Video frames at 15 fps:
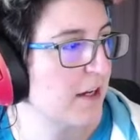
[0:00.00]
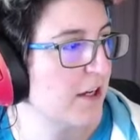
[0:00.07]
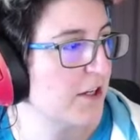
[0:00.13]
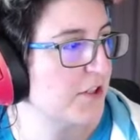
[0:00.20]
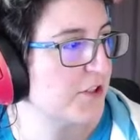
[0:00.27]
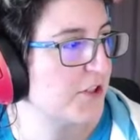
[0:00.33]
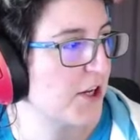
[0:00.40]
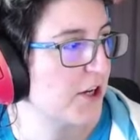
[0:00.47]

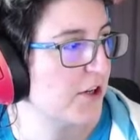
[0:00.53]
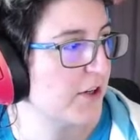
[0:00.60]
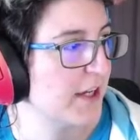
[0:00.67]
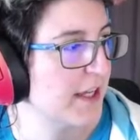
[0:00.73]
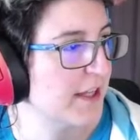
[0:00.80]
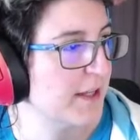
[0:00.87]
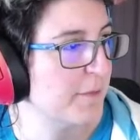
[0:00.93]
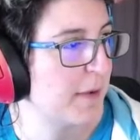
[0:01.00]
So
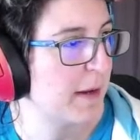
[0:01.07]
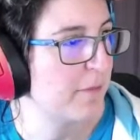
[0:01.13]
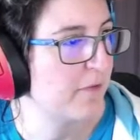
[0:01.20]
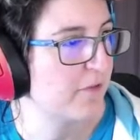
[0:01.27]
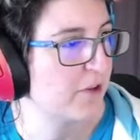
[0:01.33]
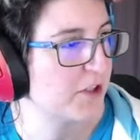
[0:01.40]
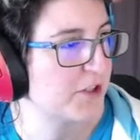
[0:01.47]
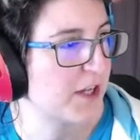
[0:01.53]
in the
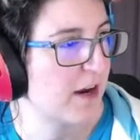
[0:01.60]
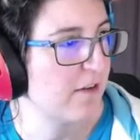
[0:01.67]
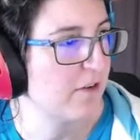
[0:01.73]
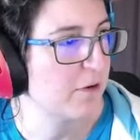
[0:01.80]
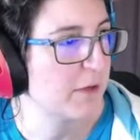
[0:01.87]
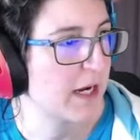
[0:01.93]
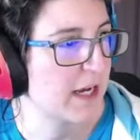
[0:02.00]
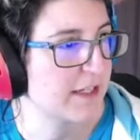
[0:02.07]
Paperverse,
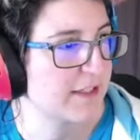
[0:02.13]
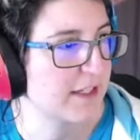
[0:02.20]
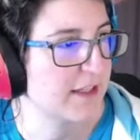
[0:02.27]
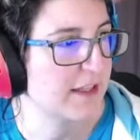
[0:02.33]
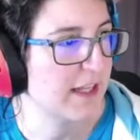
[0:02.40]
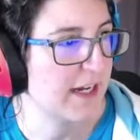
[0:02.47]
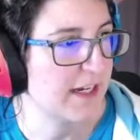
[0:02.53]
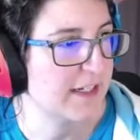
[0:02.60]
everyone has a
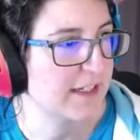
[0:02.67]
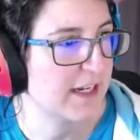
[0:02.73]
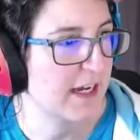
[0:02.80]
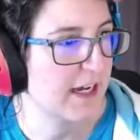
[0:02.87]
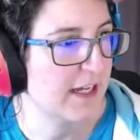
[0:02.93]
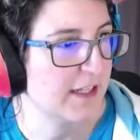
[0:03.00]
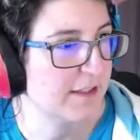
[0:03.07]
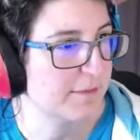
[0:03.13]
latent
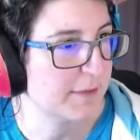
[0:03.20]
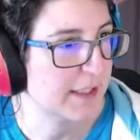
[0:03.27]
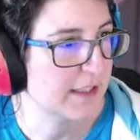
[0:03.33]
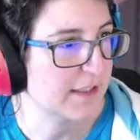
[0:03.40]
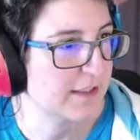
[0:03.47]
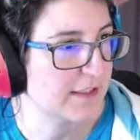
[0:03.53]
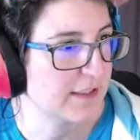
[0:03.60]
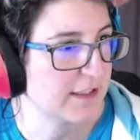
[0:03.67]

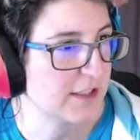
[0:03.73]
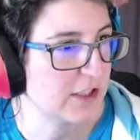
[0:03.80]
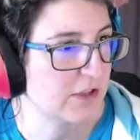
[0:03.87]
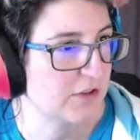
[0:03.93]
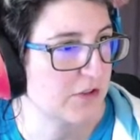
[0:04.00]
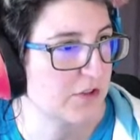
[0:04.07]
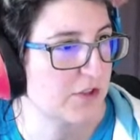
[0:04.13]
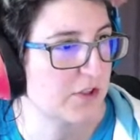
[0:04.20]
element
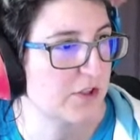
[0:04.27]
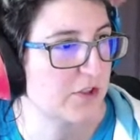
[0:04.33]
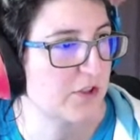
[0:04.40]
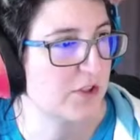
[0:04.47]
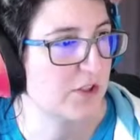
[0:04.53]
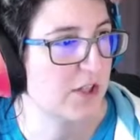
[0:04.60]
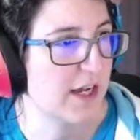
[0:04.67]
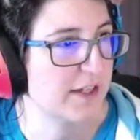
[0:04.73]
used
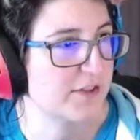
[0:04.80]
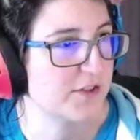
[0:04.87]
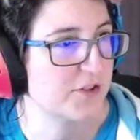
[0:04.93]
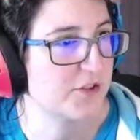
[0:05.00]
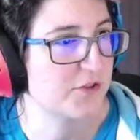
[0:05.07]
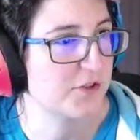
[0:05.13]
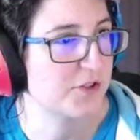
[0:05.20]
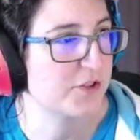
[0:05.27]
as the
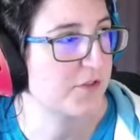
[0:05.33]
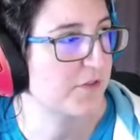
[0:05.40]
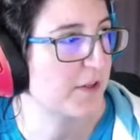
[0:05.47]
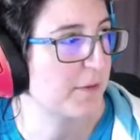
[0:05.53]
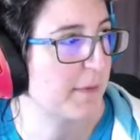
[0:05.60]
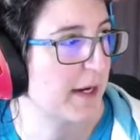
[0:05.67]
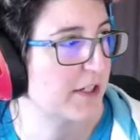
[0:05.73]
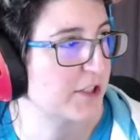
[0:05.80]
source of their
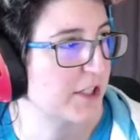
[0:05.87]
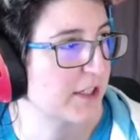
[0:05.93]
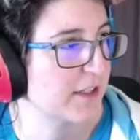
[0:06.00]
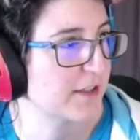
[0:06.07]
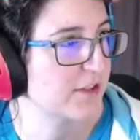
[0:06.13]
magic.